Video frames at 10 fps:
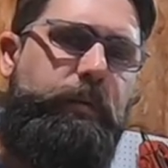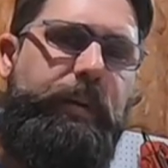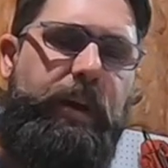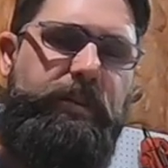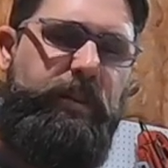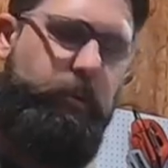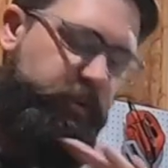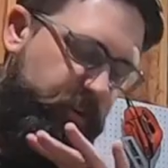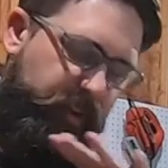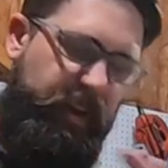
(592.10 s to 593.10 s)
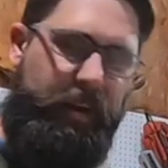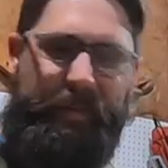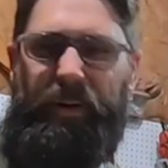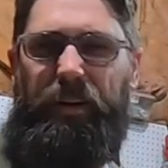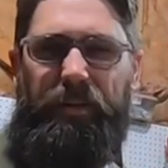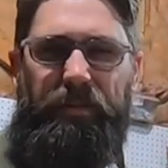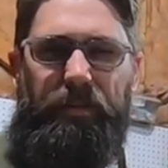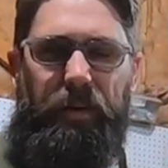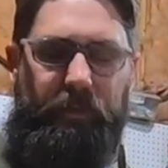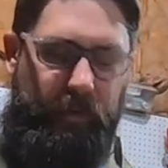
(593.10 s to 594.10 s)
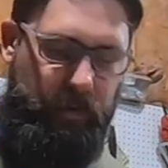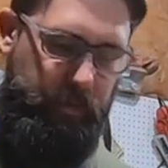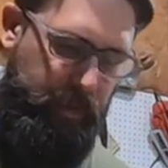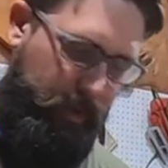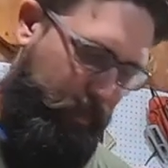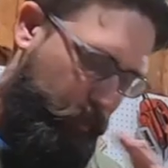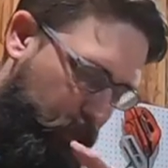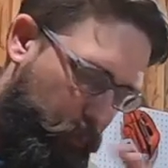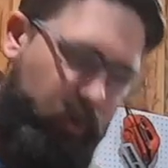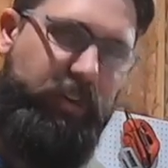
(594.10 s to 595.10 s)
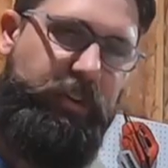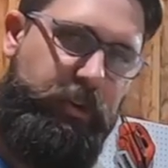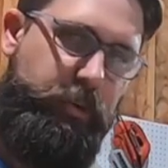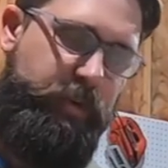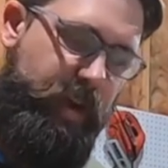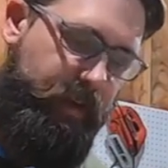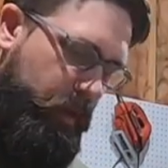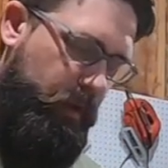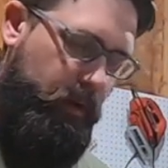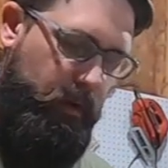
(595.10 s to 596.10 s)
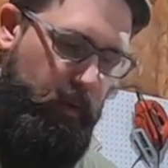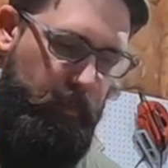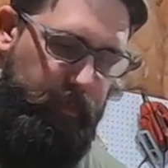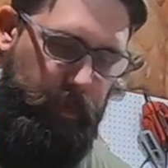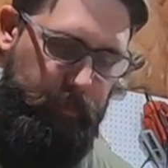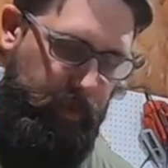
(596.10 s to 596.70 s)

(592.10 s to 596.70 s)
vacation, I was just thinking about all this stuff, you know, thinking about what I wanted to do next. You know, I'm, I'm